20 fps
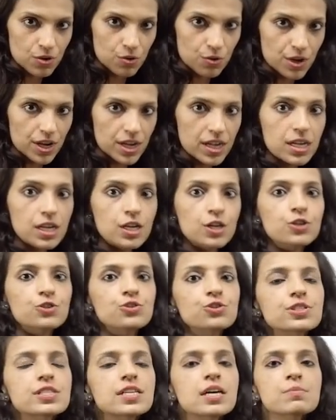Okay,
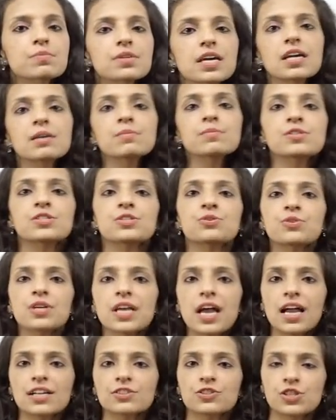so sometimes you
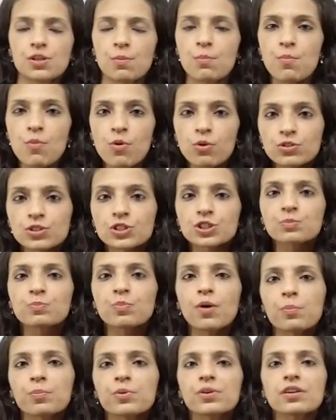catch the most
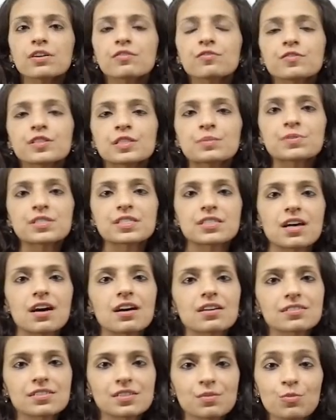popular film
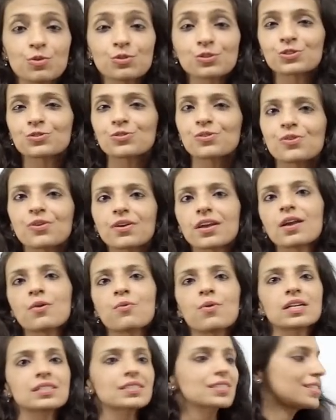stars, the most good looking
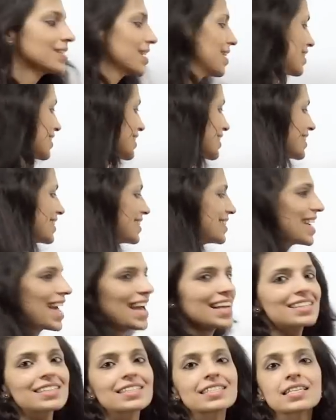ones,
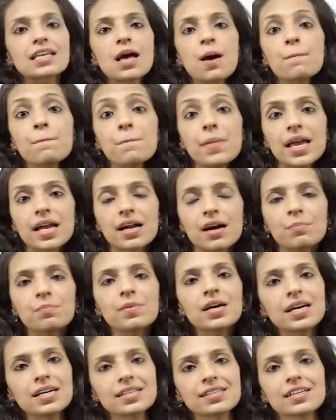sans makeup.